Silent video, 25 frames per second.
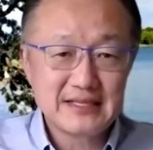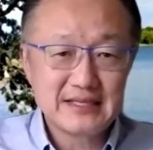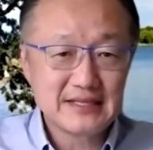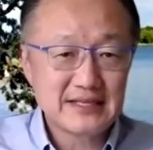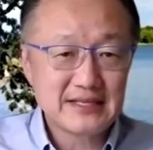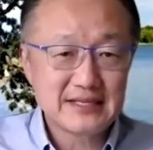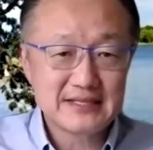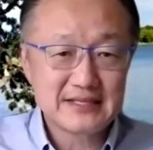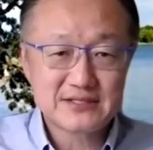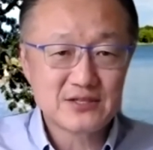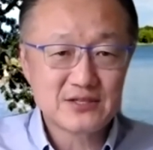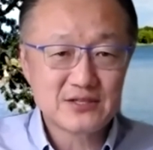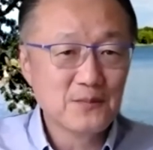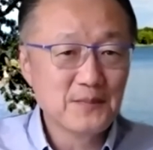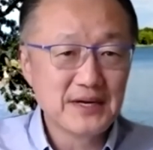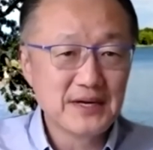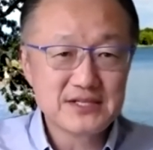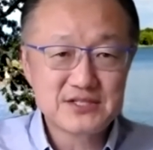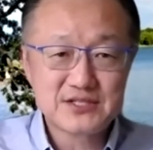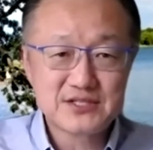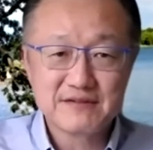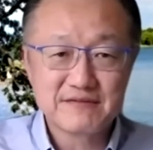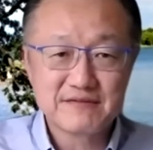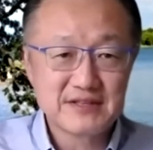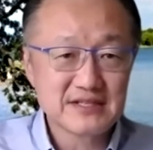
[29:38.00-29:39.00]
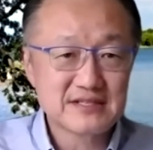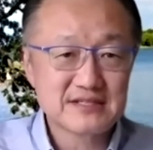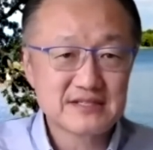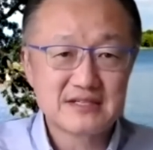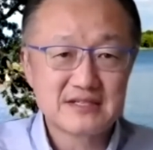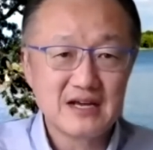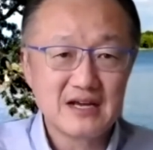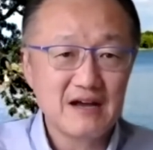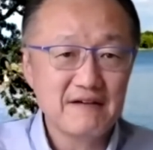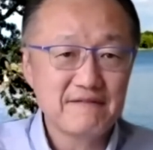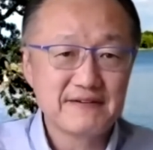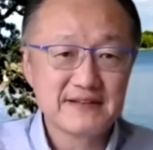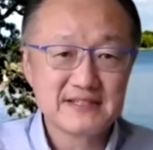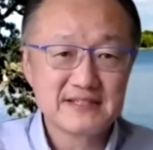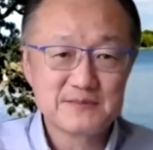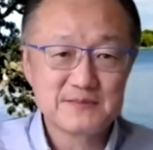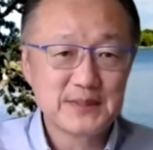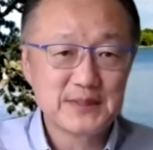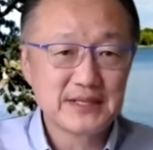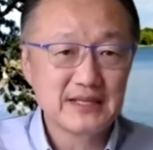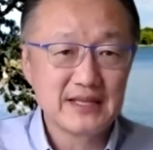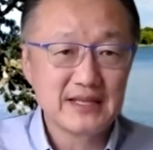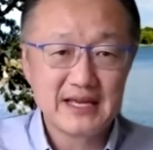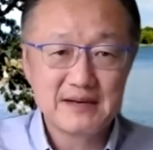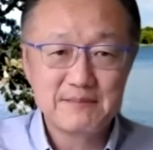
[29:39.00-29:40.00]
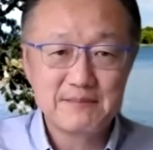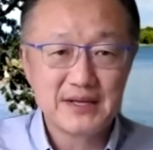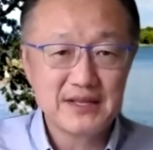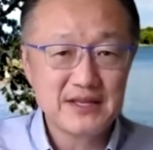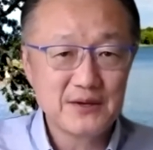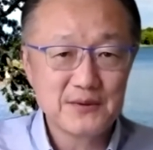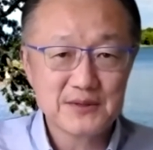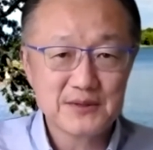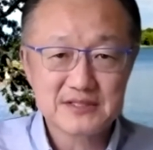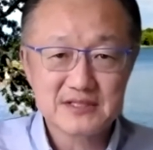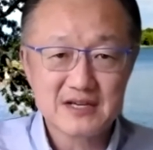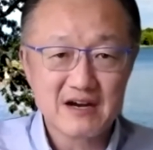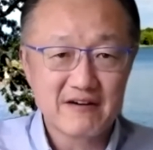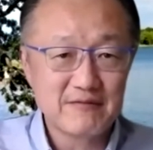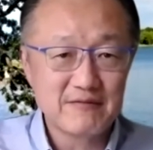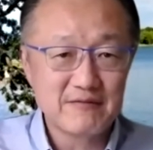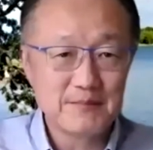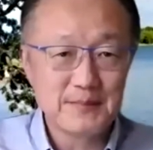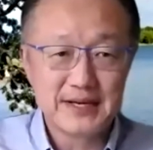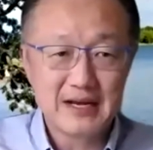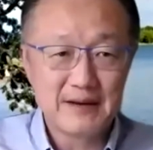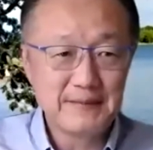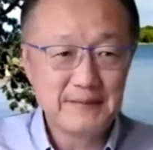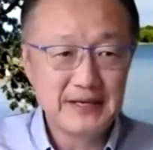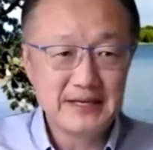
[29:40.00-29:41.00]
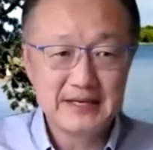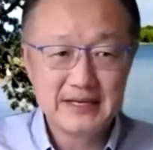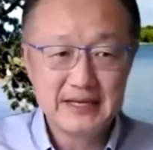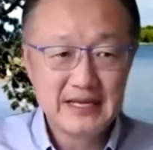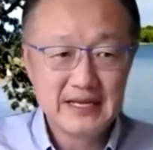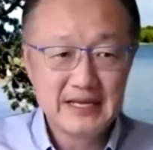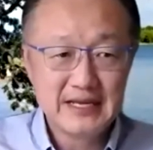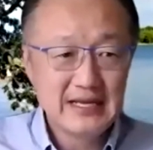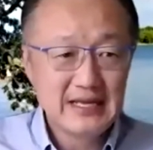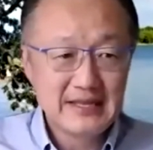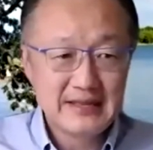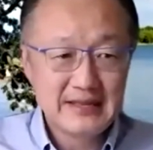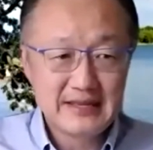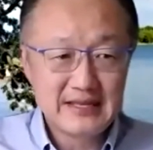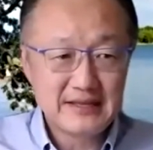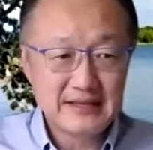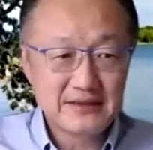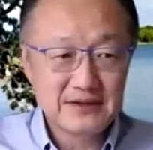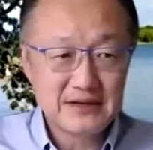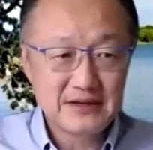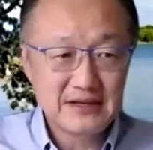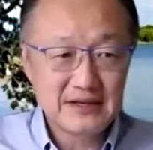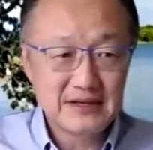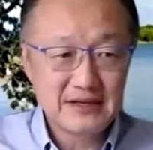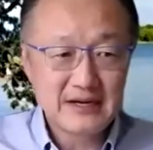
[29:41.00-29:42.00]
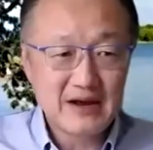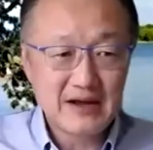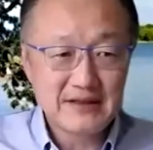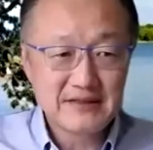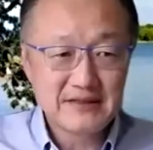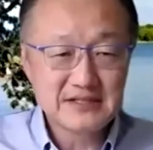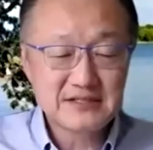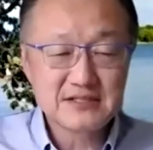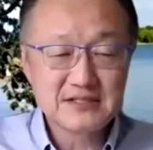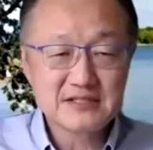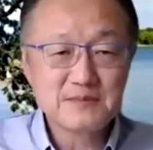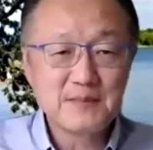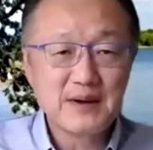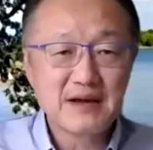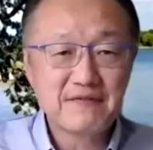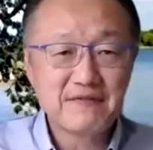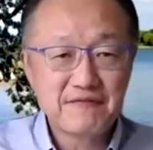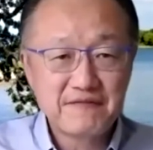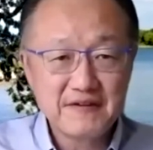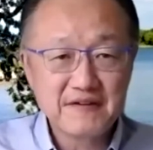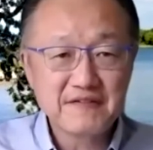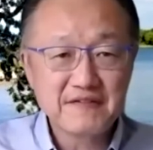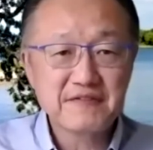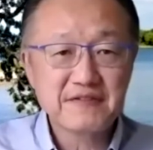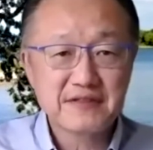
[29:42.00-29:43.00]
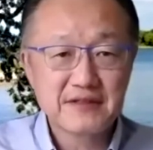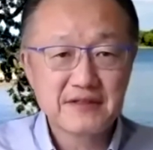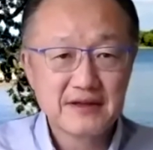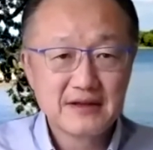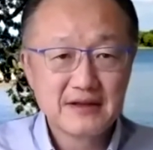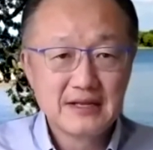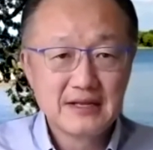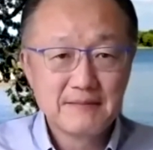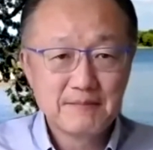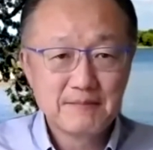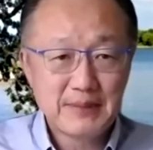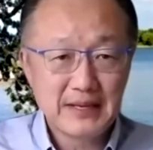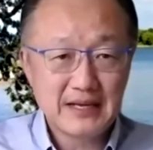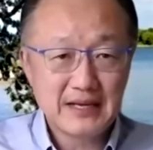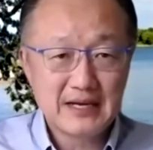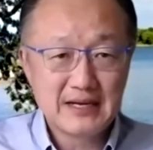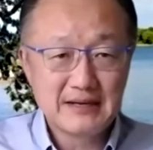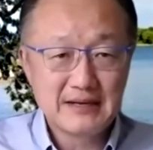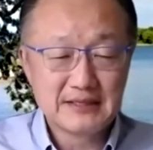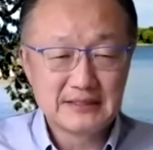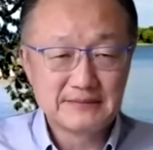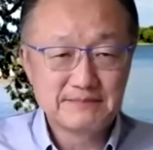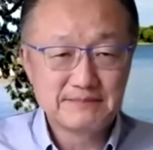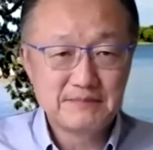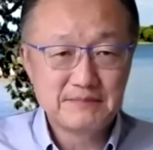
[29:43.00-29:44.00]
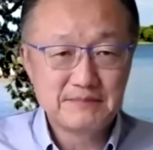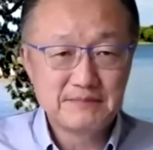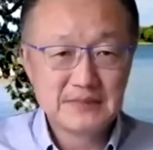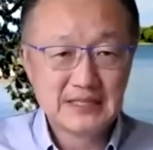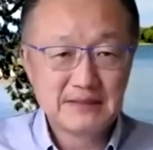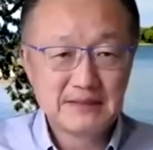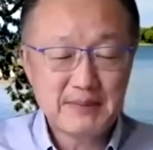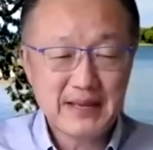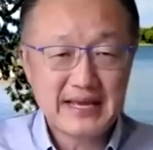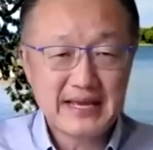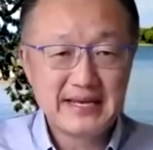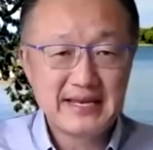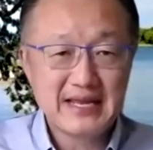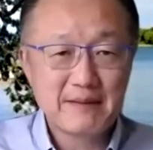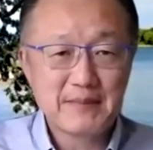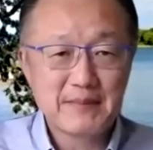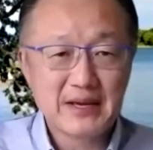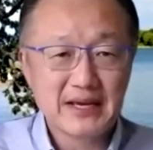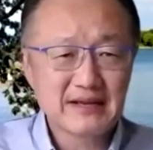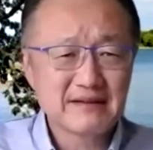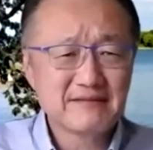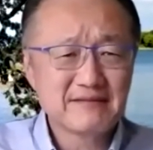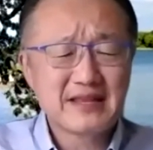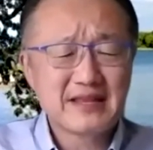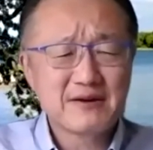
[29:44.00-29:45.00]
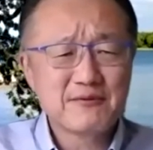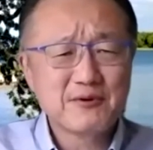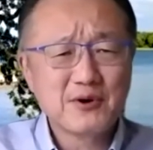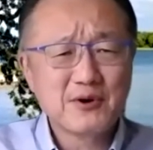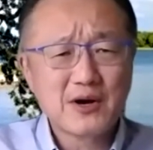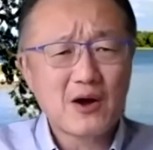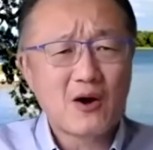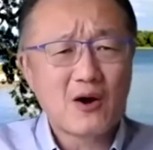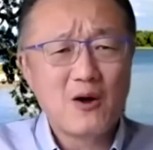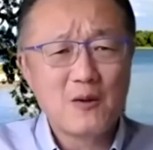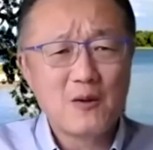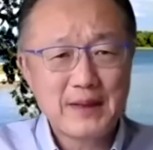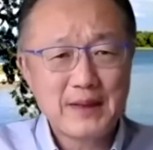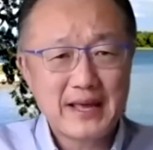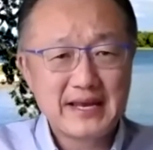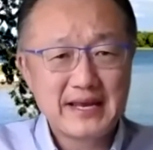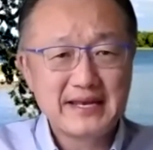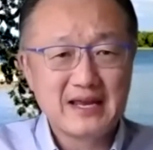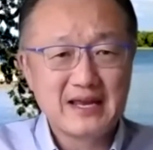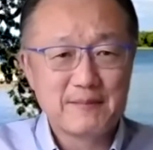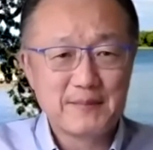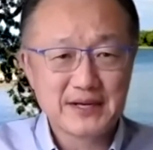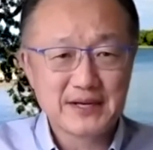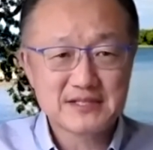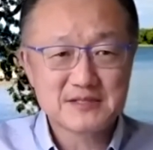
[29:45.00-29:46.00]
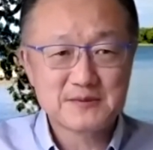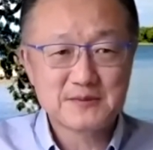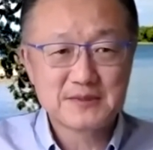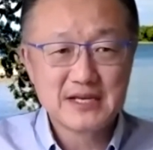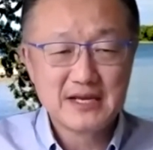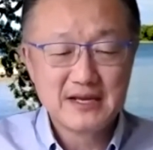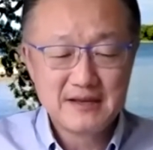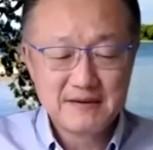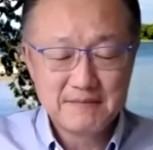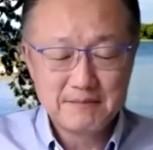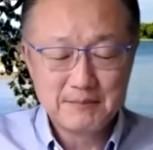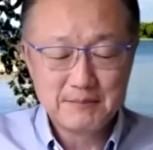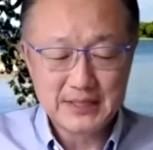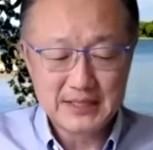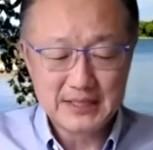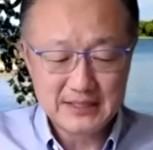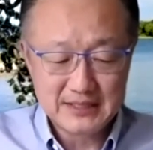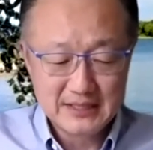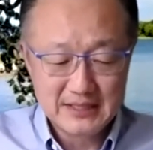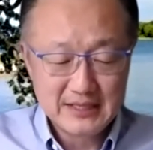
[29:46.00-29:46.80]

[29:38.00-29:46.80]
so much of this stuff has been led by the U.S. government. I mean, this is my fifth pandemic, and they weren't all pandemics, but